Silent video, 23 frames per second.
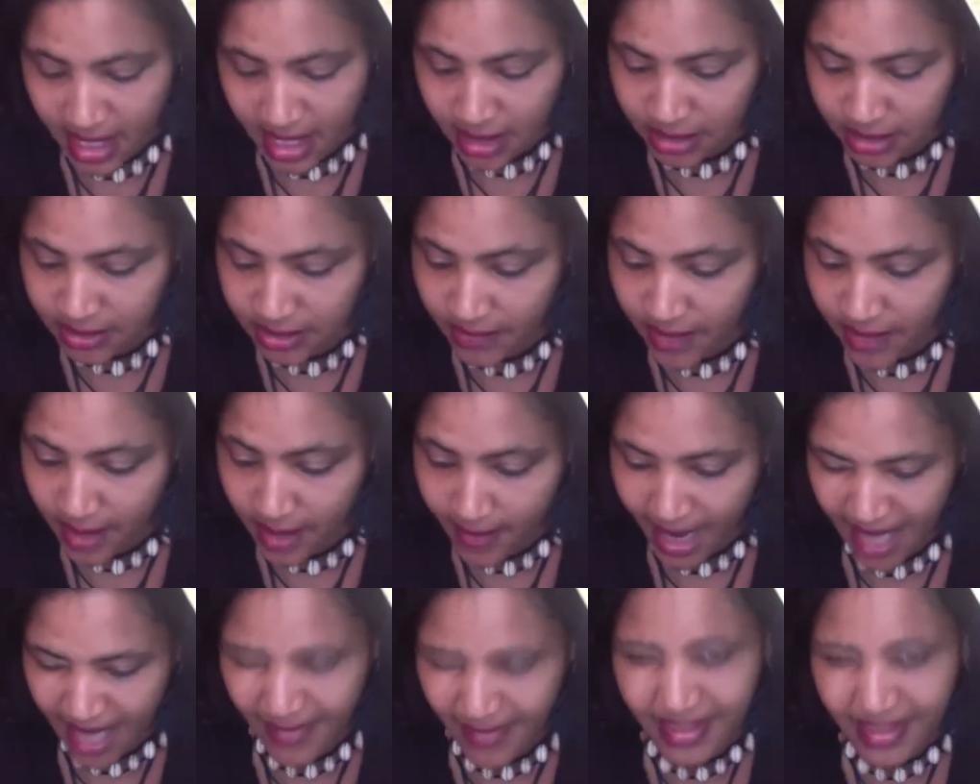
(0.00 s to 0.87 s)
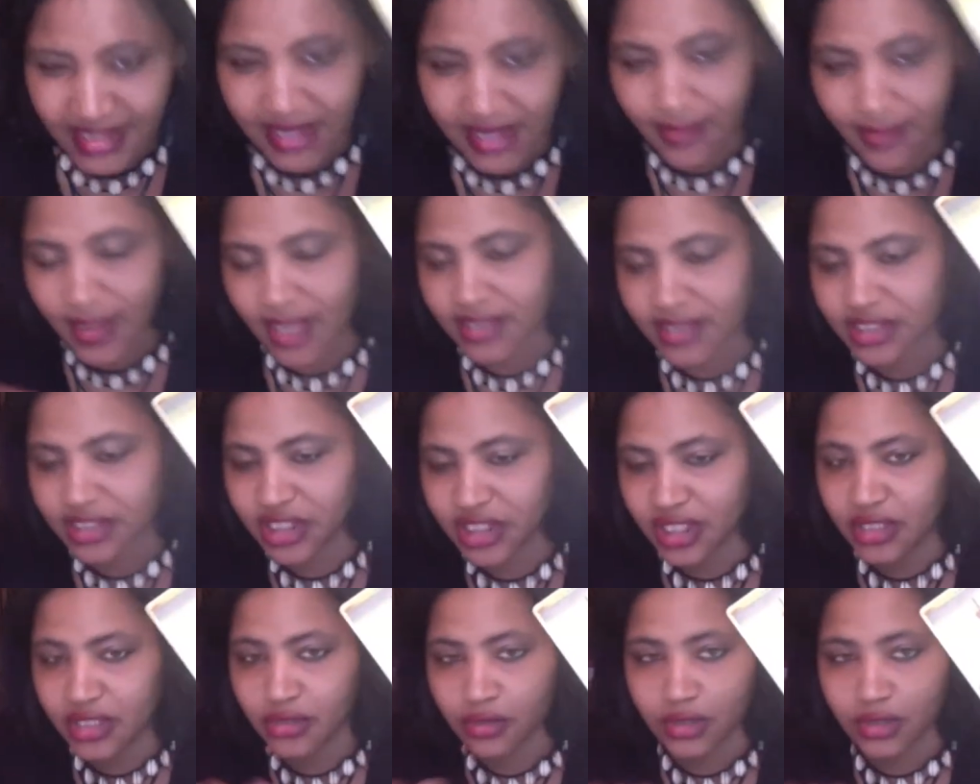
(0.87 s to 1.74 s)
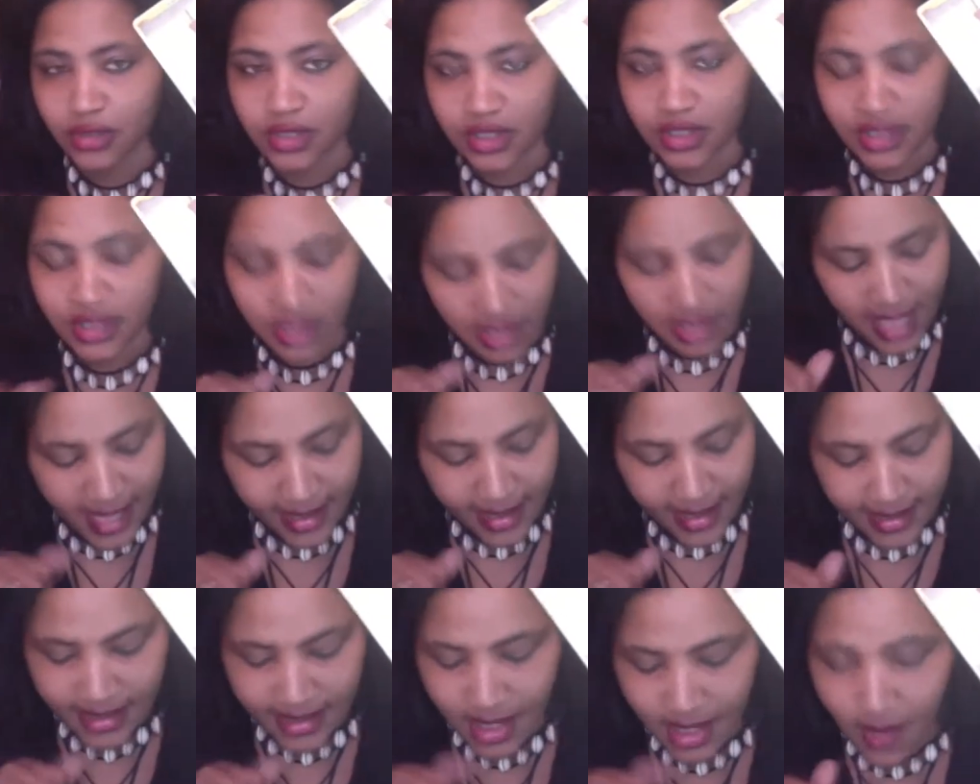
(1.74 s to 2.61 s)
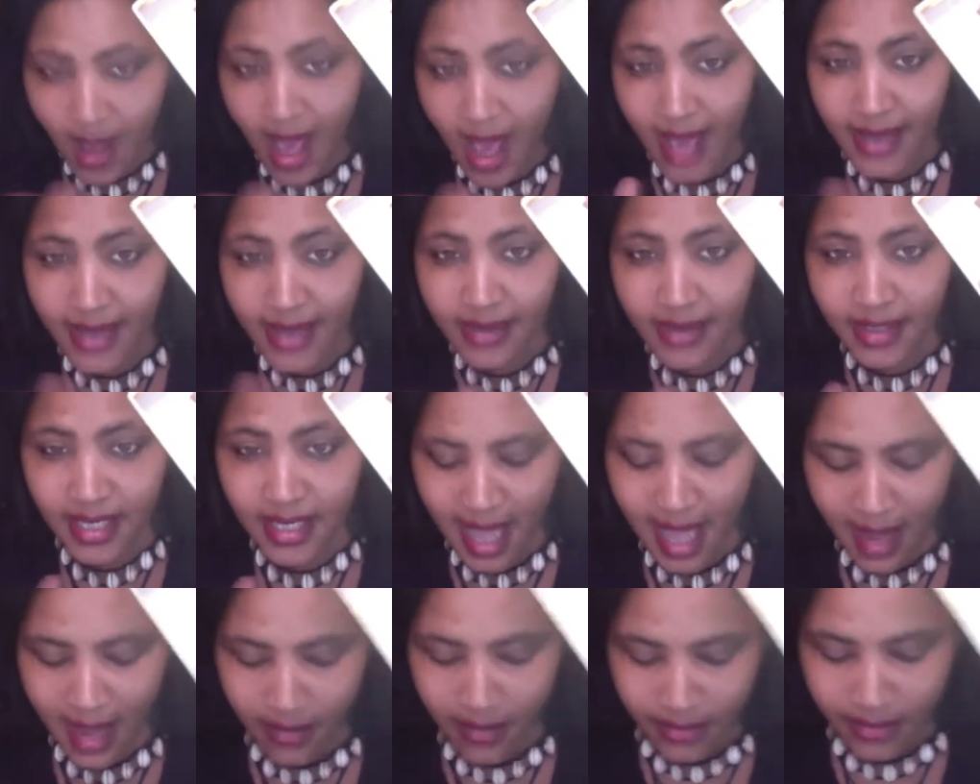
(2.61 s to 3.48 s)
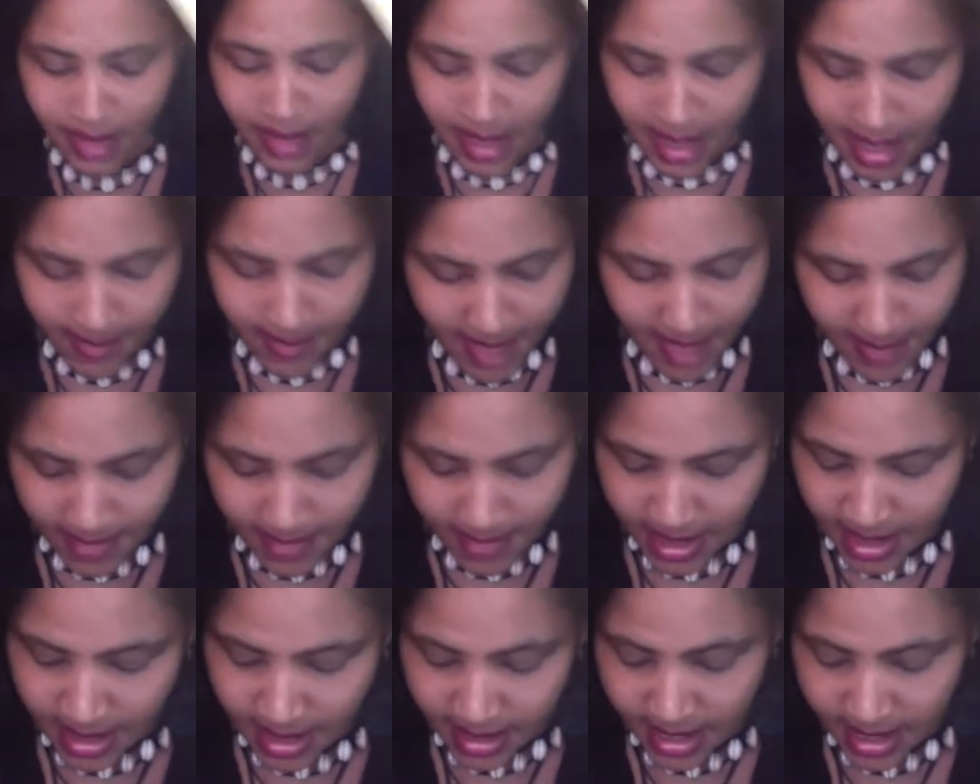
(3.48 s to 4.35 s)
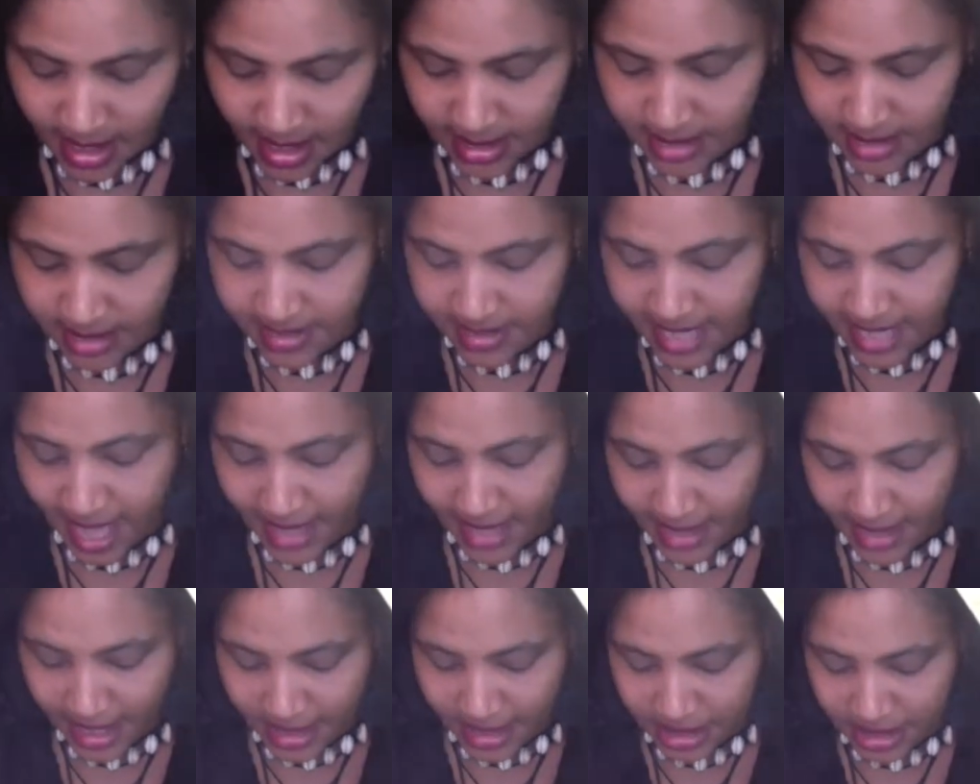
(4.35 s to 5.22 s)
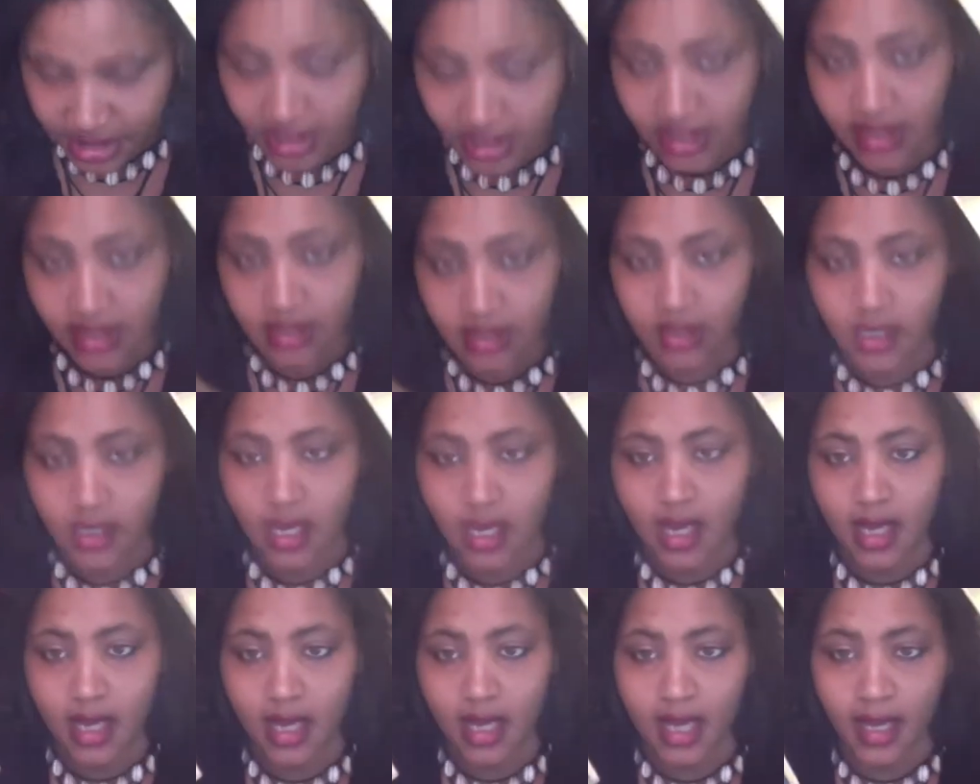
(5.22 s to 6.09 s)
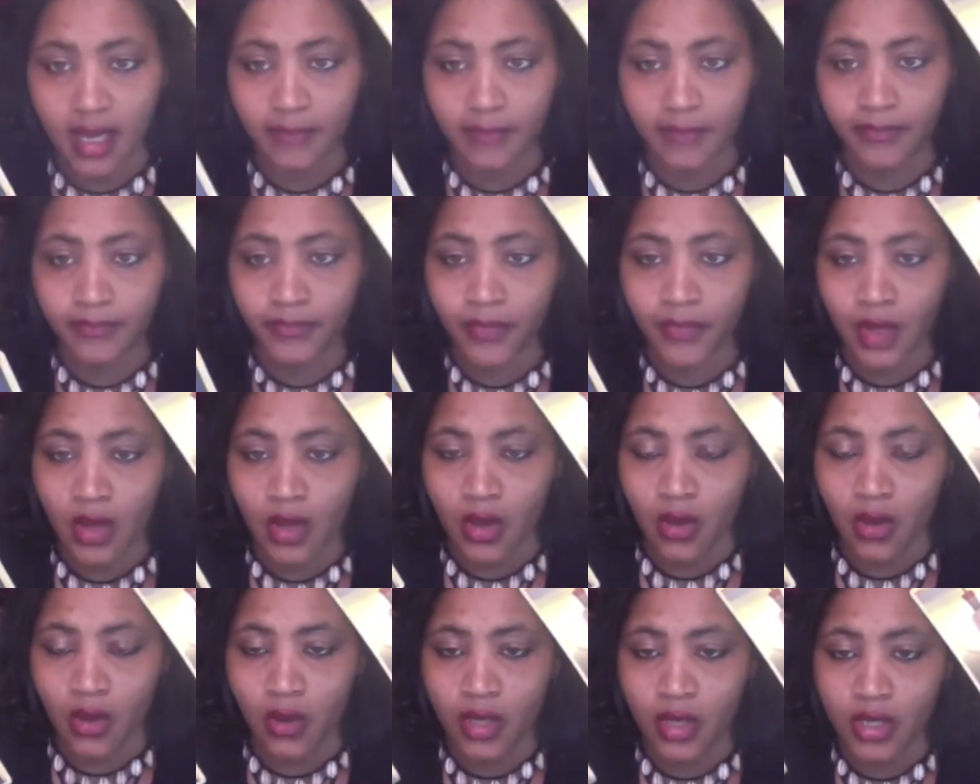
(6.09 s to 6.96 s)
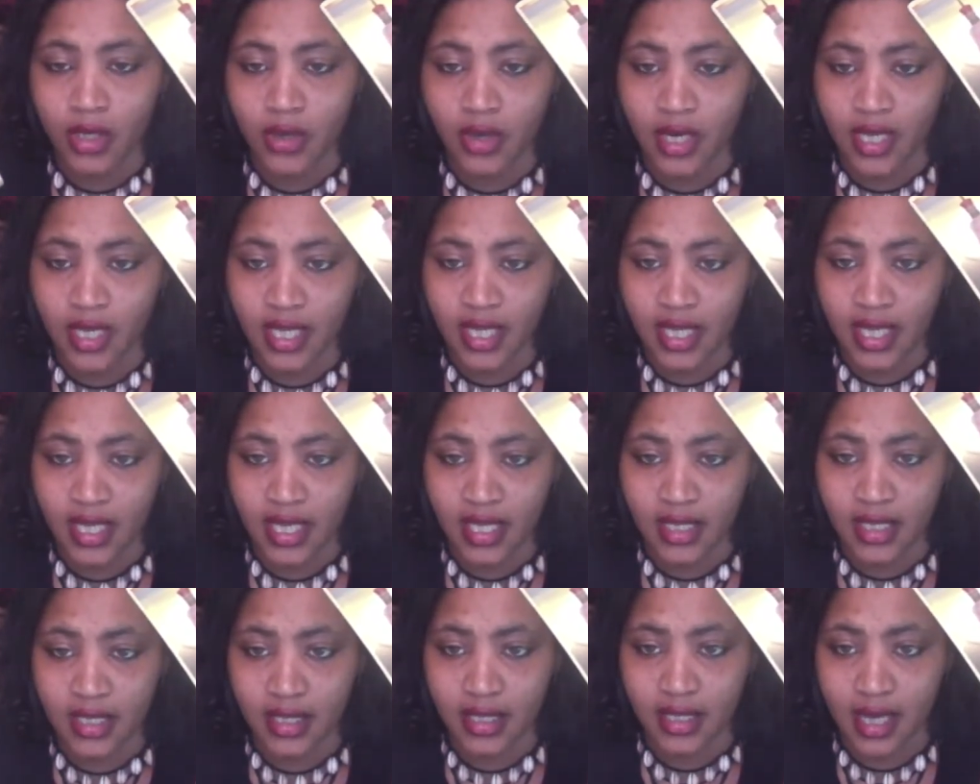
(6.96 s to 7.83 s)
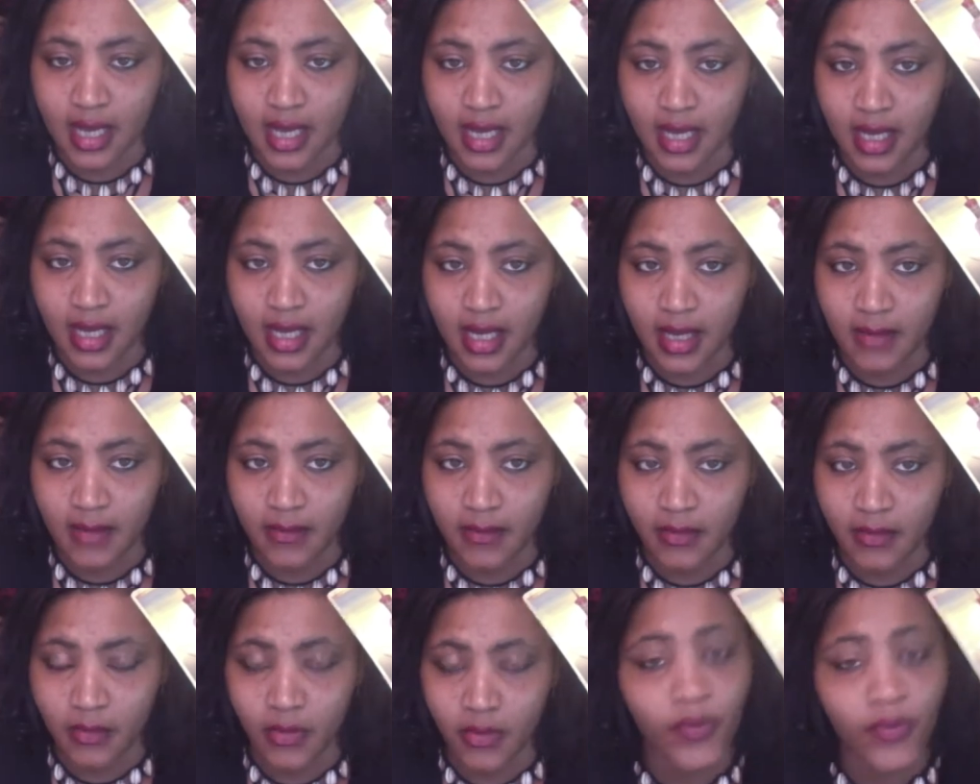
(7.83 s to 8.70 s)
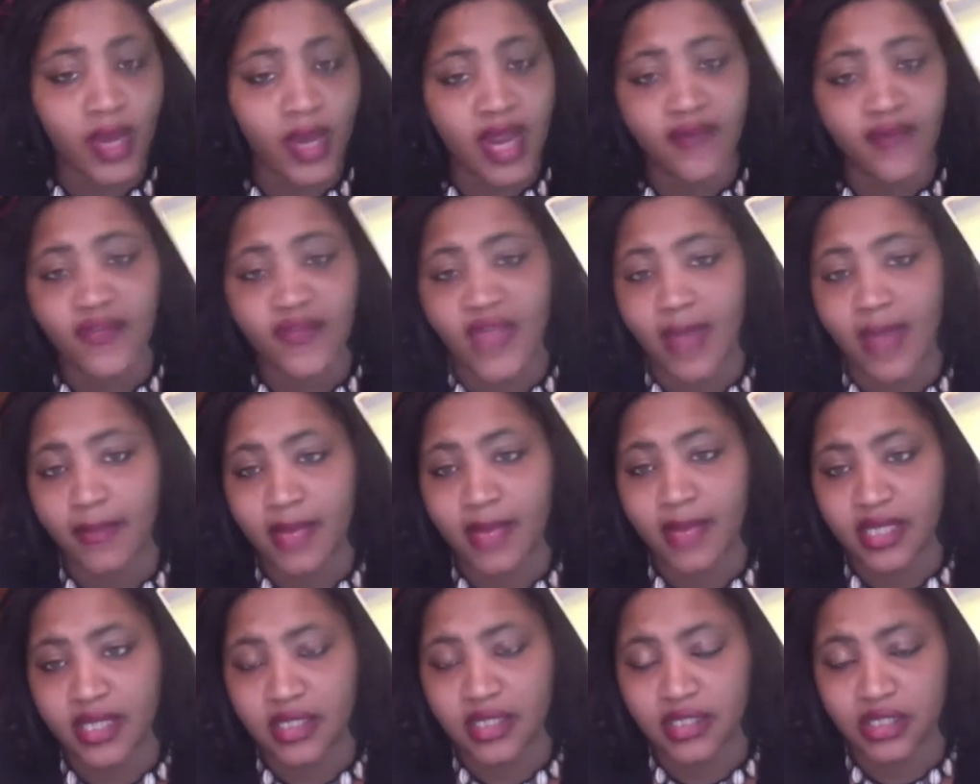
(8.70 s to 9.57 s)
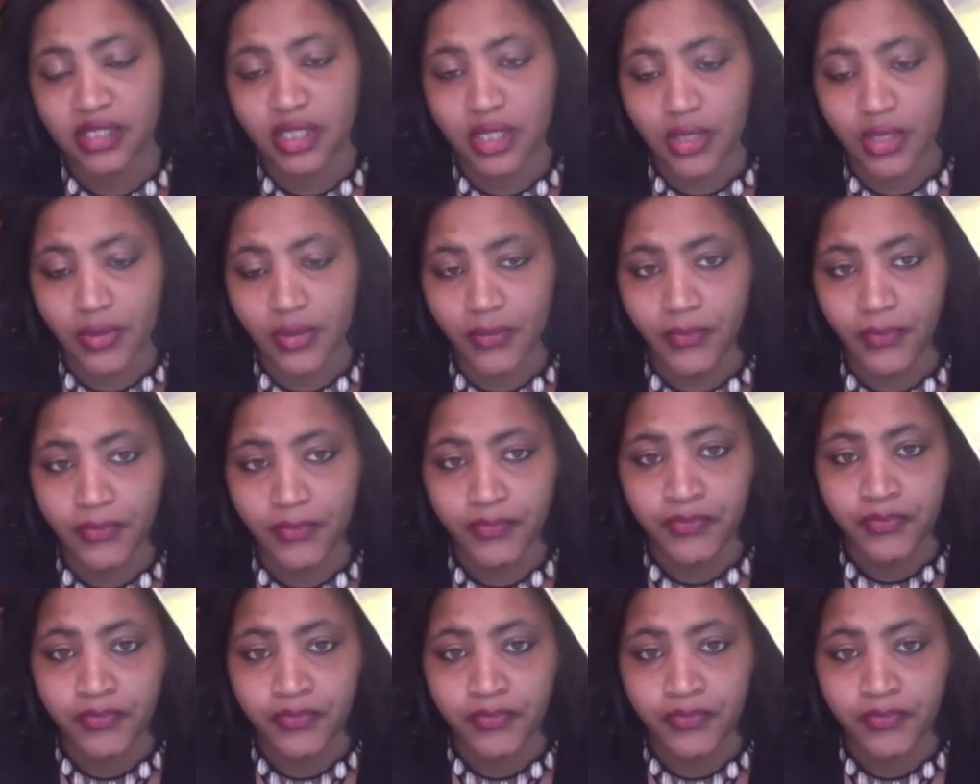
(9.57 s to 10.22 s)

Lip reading: So there might be some shit you like still ironing out, maybe again some stagnation on your end with whatever that means to you.